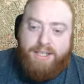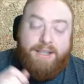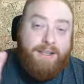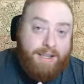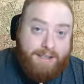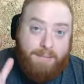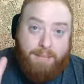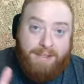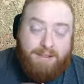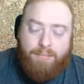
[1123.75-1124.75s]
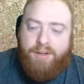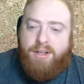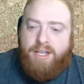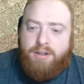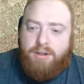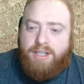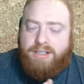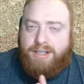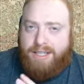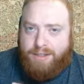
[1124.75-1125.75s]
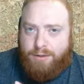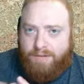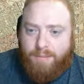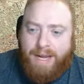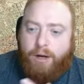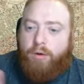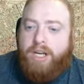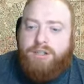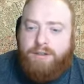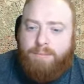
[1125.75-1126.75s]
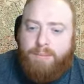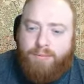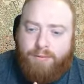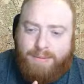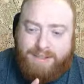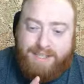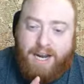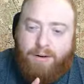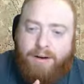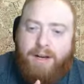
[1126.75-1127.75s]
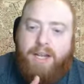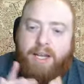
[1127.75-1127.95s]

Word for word: and this may be something you need to look into the history of the migration of people from this town,